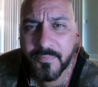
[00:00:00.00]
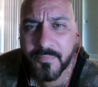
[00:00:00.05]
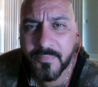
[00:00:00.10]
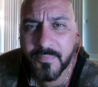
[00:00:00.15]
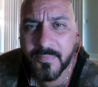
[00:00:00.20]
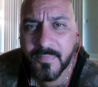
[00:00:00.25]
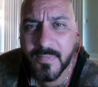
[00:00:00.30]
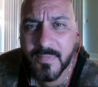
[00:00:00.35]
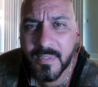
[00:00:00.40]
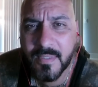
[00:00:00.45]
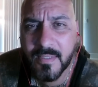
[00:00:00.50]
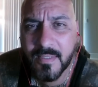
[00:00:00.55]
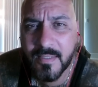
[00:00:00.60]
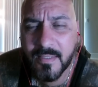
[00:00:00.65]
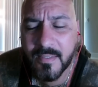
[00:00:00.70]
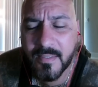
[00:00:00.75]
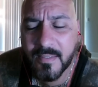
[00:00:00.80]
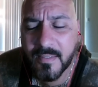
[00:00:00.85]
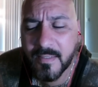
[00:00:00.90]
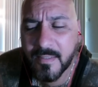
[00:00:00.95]

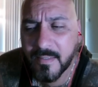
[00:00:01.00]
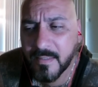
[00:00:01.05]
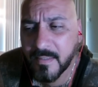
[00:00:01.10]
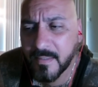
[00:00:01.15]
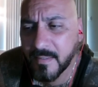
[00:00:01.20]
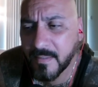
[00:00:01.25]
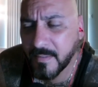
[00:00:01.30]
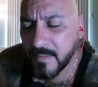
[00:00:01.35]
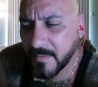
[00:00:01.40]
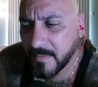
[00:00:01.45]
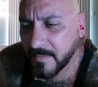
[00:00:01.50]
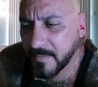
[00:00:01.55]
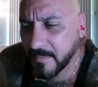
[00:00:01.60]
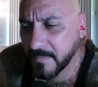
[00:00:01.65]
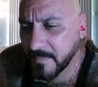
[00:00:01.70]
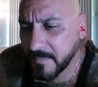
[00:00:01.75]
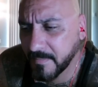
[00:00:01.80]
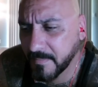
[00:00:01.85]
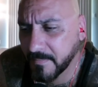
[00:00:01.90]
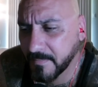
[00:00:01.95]

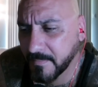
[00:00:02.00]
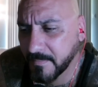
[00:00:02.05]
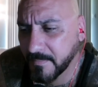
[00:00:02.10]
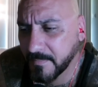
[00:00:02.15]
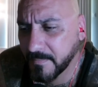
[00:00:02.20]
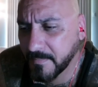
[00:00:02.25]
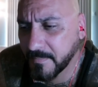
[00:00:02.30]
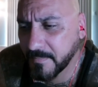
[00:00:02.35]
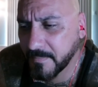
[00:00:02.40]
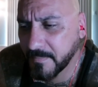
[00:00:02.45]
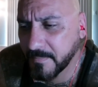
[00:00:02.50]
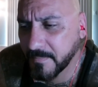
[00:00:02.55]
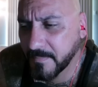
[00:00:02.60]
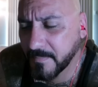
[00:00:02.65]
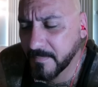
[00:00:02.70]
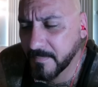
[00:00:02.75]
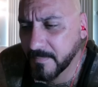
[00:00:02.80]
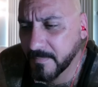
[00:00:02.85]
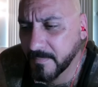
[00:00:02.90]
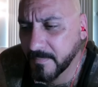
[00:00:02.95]

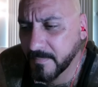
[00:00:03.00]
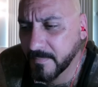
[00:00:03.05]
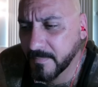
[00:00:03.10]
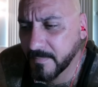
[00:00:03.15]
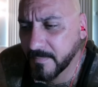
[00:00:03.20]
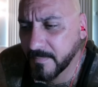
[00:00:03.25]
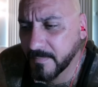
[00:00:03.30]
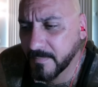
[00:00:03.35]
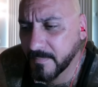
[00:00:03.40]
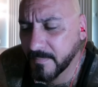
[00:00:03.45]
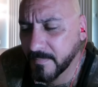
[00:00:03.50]
No one is speaking in this clip.